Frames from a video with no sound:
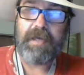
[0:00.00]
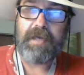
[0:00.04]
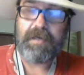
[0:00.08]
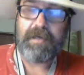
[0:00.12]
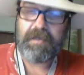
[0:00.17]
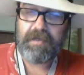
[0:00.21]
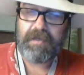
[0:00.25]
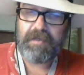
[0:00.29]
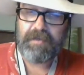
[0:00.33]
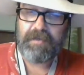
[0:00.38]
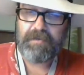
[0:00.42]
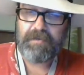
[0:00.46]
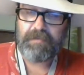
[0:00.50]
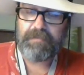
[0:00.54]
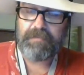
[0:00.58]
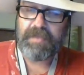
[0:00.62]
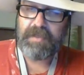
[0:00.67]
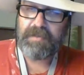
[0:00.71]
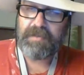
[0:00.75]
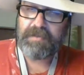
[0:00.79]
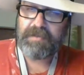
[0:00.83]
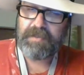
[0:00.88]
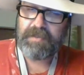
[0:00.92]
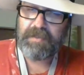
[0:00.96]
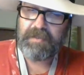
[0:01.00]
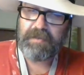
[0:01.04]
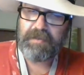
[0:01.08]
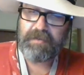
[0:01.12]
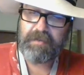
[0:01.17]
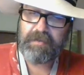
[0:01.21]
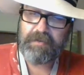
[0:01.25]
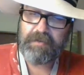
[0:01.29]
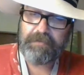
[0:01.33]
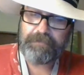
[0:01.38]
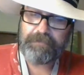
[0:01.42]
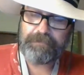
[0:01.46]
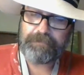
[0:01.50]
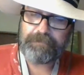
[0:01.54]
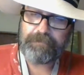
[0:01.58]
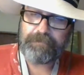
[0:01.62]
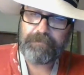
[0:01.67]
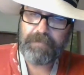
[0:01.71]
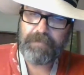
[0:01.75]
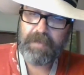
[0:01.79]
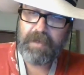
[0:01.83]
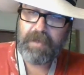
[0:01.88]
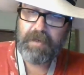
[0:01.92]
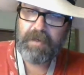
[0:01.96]
that could either be
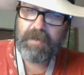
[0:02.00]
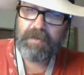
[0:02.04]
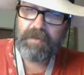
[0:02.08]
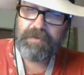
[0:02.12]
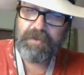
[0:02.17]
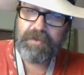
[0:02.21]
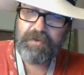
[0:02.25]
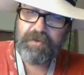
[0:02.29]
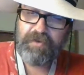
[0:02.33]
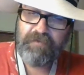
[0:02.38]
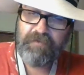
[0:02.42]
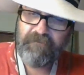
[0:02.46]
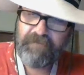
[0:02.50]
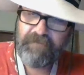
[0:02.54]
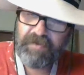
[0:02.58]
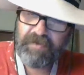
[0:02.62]
the new